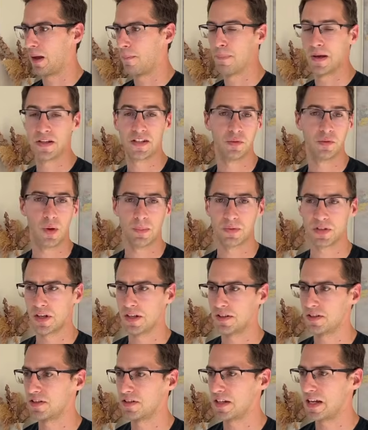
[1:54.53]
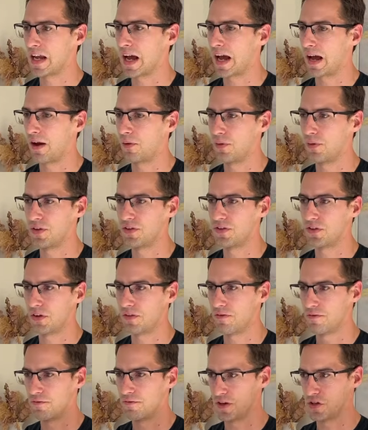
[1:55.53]
basic website to see how this
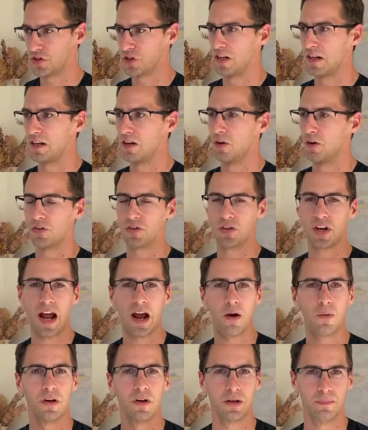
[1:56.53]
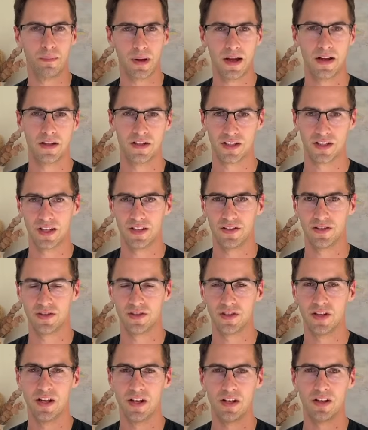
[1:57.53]
visually looks and how it compares
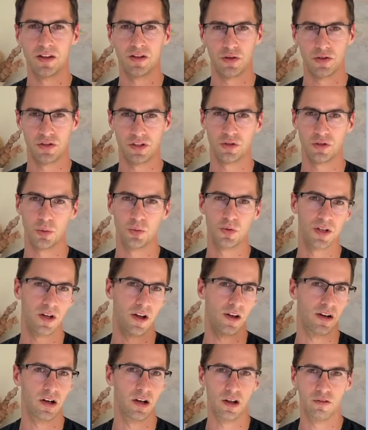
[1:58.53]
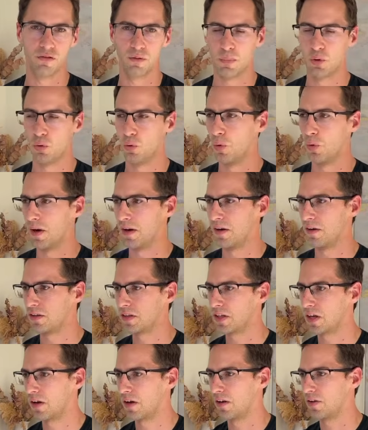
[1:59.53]
against using tools like Lovable and
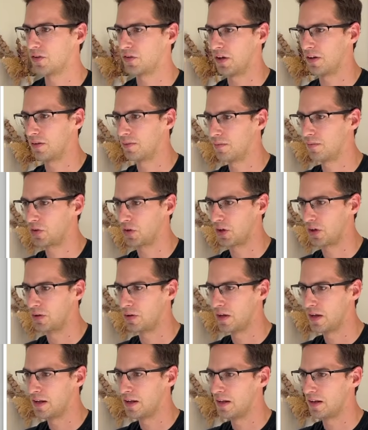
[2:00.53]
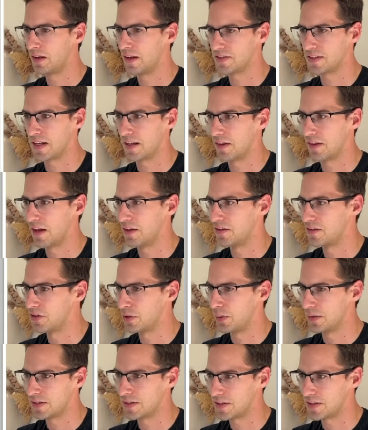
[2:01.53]
Cursor. So let's let that do its